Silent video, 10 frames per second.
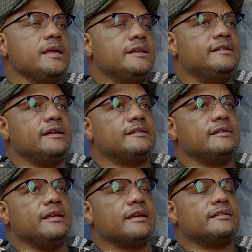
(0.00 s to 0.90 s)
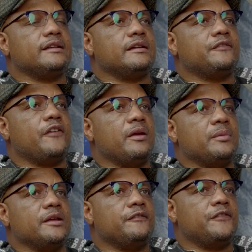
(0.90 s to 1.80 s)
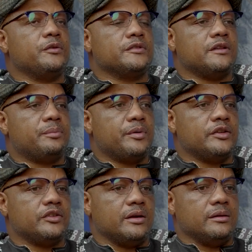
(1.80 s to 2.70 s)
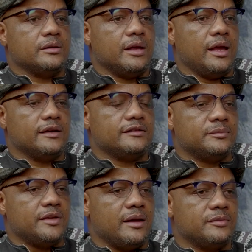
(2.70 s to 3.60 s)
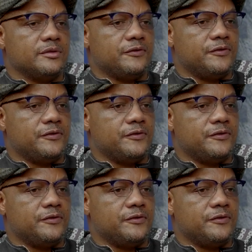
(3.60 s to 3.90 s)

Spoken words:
Indeed, the extended family feels the pressure. And sometimes we